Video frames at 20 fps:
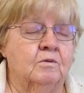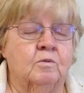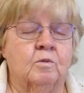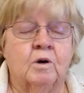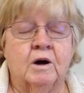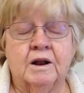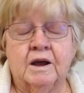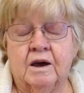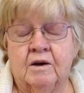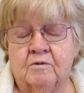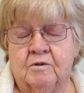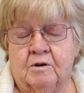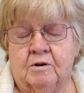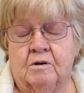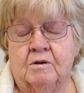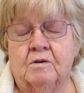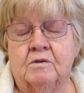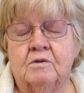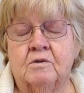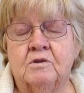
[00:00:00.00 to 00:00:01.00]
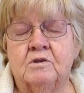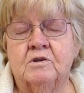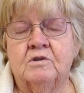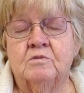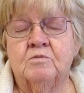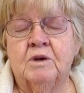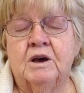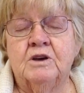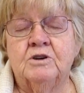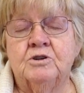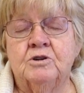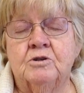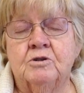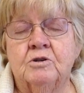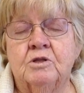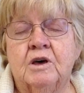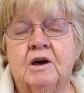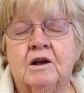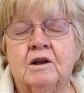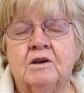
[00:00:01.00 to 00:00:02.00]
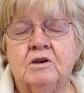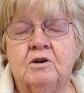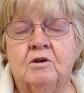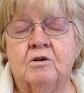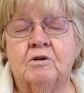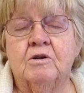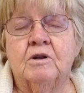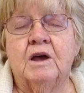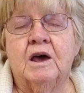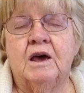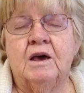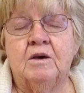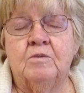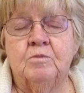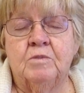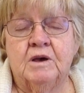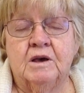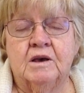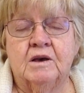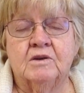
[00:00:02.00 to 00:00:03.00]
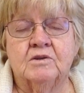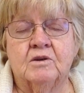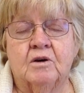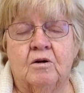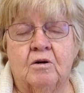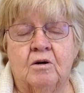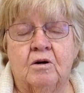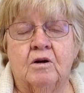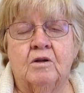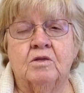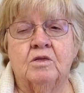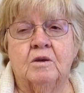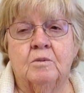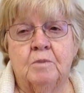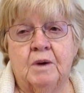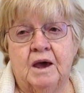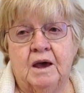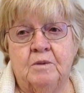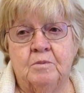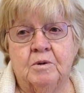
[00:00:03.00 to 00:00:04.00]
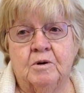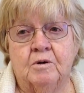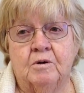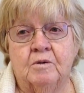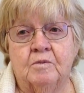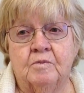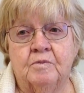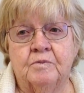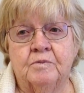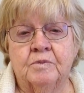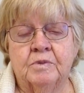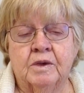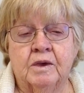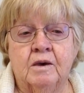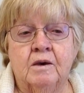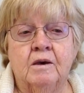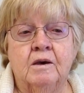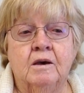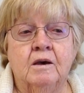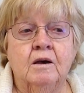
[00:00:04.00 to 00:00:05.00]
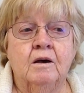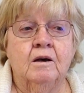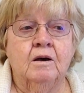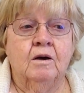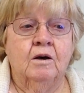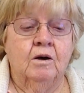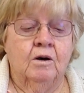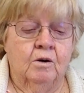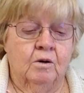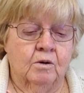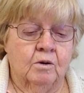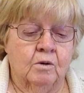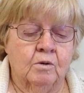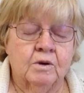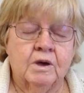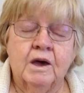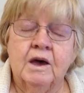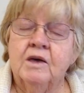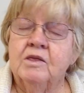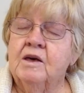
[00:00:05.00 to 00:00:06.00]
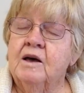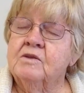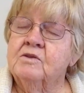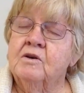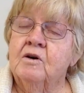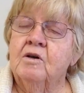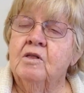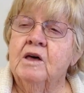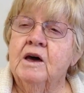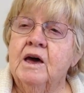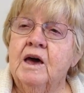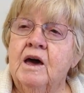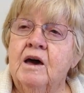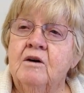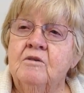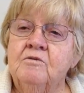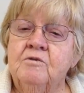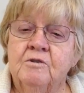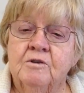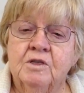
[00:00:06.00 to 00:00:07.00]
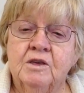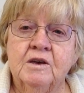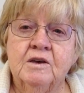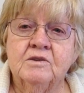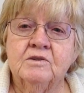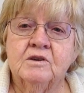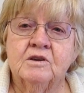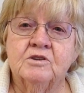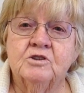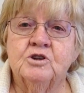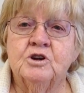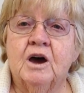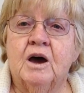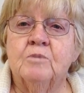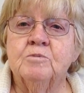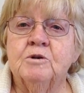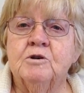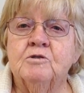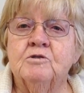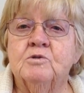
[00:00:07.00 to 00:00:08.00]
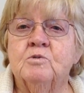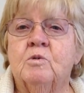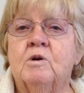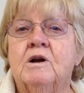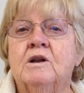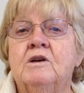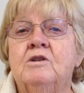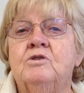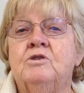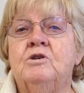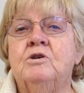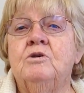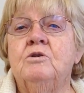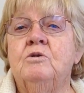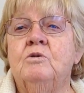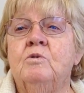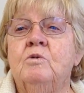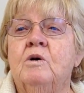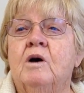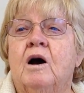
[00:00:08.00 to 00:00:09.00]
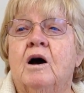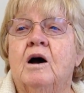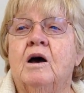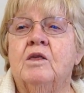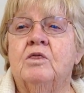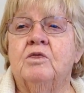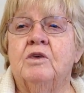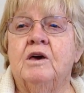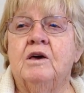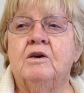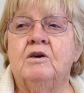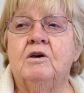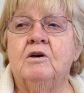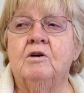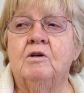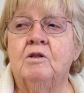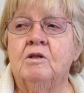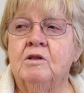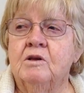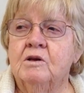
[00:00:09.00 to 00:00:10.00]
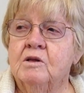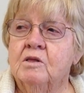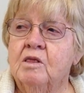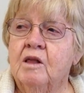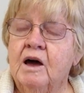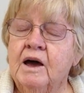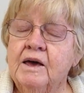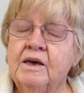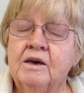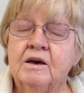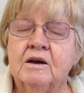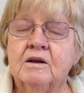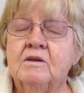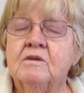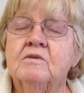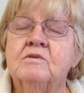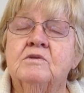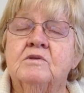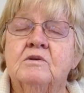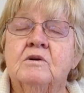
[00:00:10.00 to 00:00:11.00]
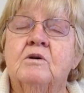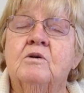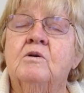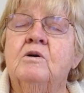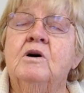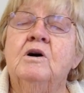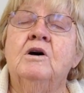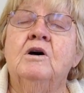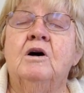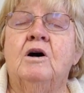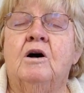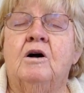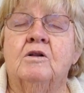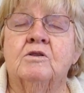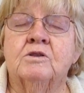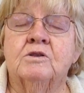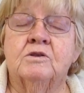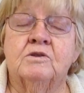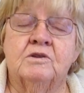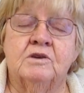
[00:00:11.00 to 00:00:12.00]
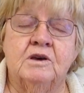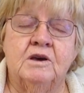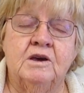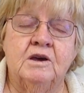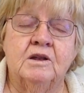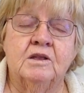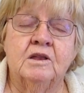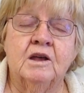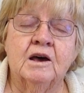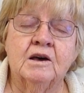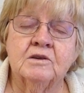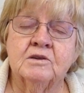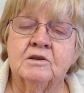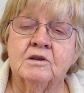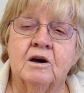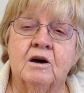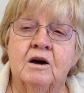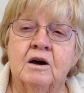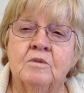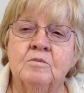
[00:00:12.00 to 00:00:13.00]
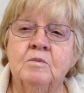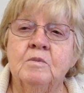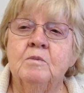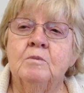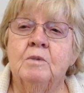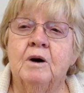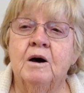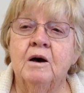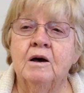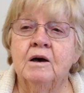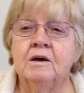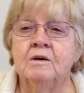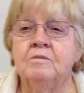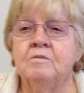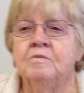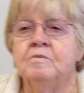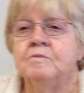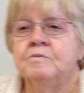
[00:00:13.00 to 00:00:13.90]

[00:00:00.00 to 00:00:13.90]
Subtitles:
whatever. Just make sure that your name is on the paper. Okay, that's all I have for this. It's chapters 1 and 2. I think you'll like it. So I'll see you next time. Bye.